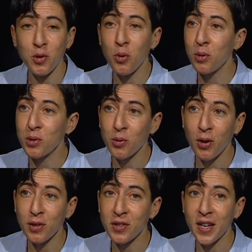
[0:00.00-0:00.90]
Donors are
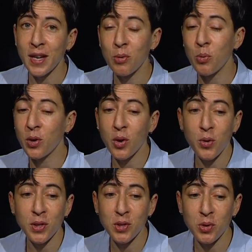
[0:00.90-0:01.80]
all saying, well, we're
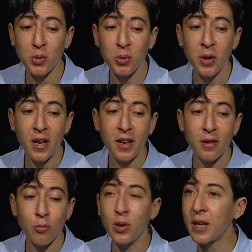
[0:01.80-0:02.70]
going to
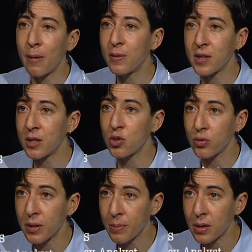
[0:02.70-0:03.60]
really emphasize
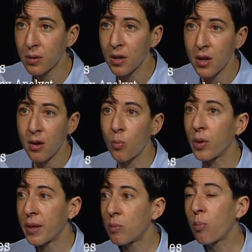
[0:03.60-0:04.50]
treatment. Well,
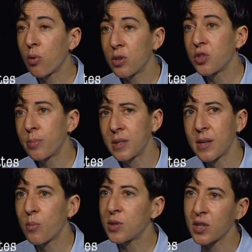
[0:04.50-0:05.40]
then reporters should be
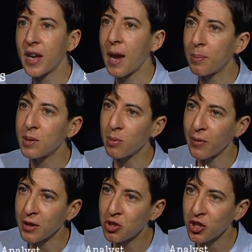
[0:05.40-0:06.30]
saying, what's going to happen to
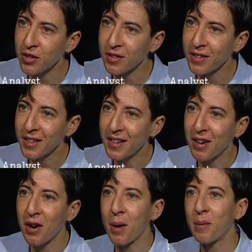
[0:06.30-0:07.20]
prevention?
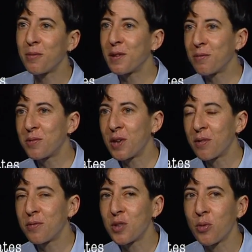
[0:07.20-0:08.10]

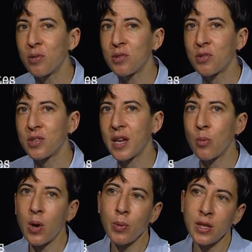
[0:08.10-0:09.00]
If donors are saying,
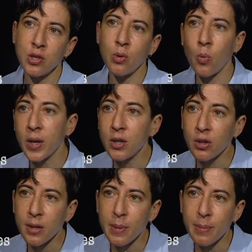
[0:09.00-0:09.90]
well, we can do a 1-year
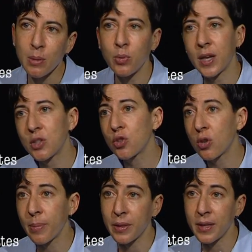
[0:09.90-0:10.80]
commitment, we're not sure
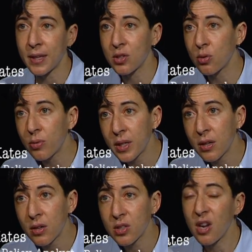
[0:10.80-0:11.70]
about the next 3
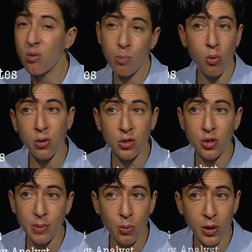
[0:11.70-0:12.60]
years, reporters
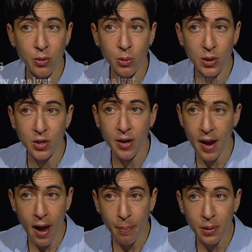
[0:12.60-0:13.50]
should be wondering what's going to
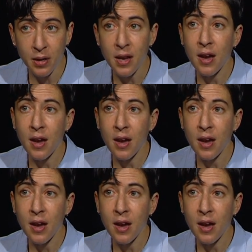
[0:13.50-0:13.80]
happen.